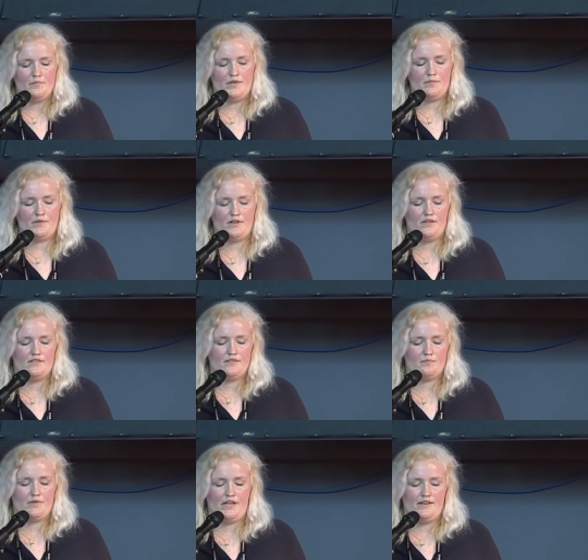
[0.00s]
people on
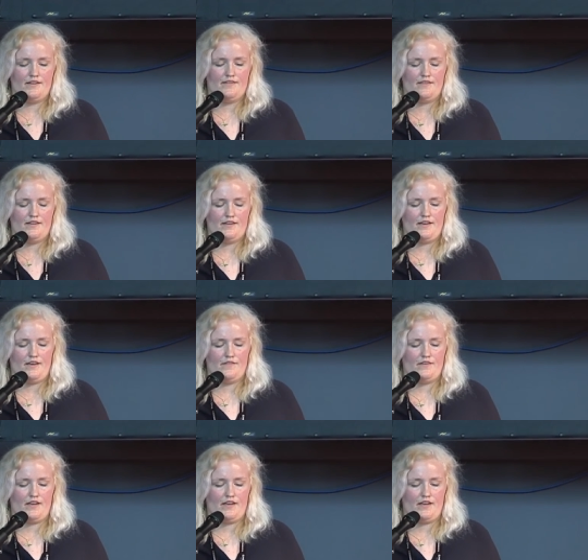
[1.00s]
this planet that have